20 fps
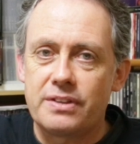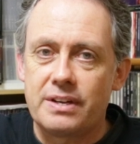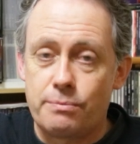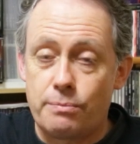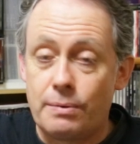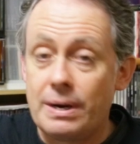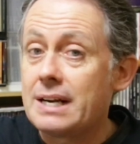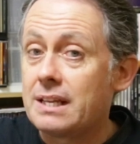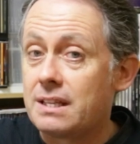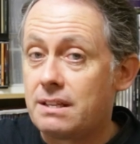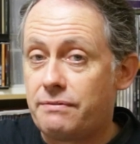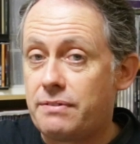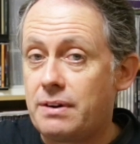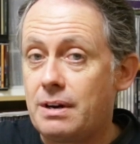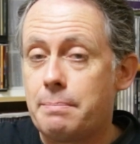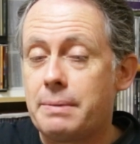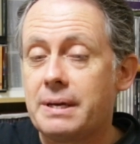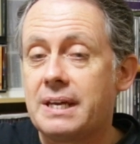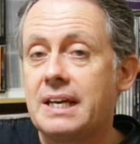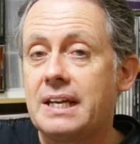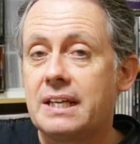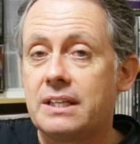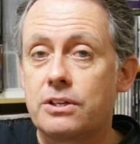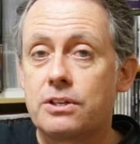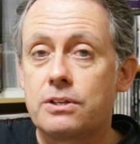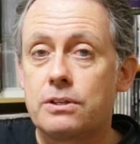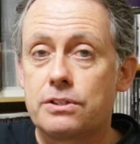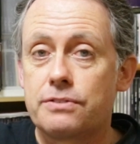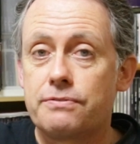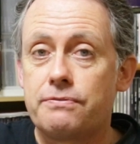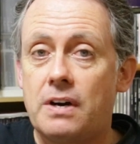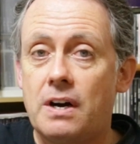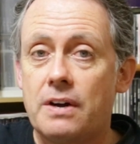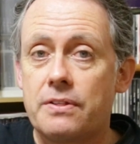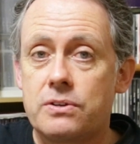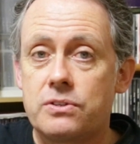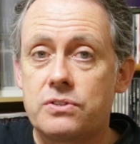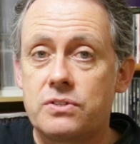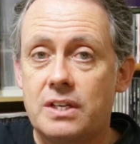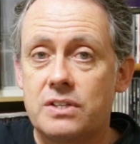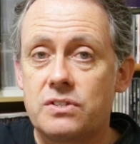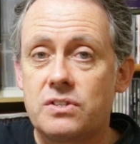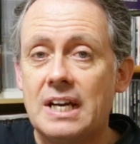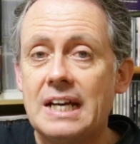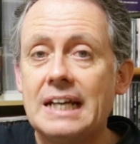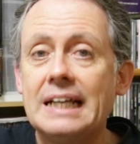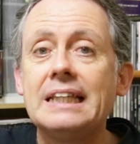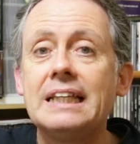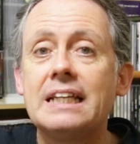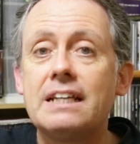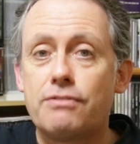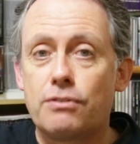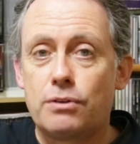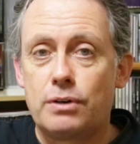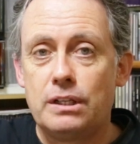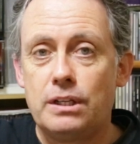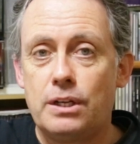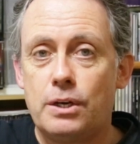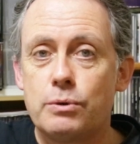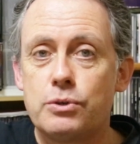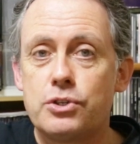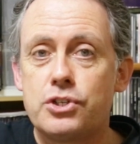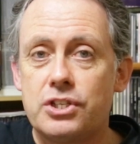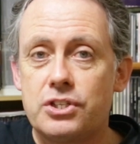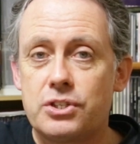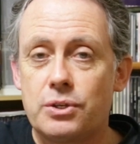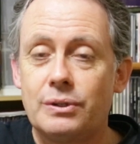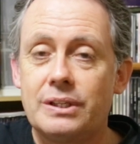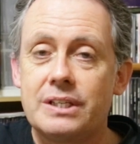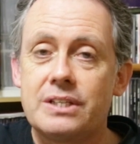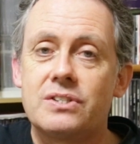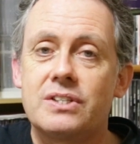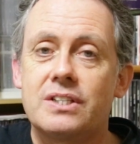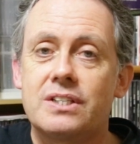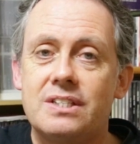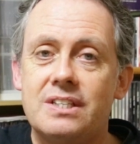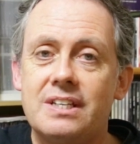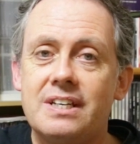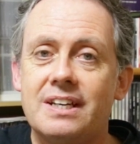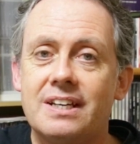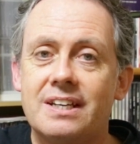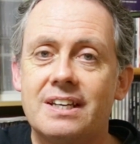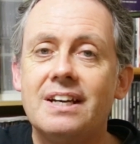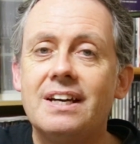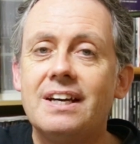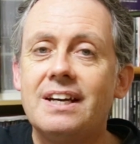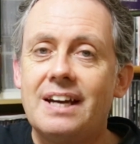And right at the very beginning, the girl's father says, "Leave her alone, she's only 16."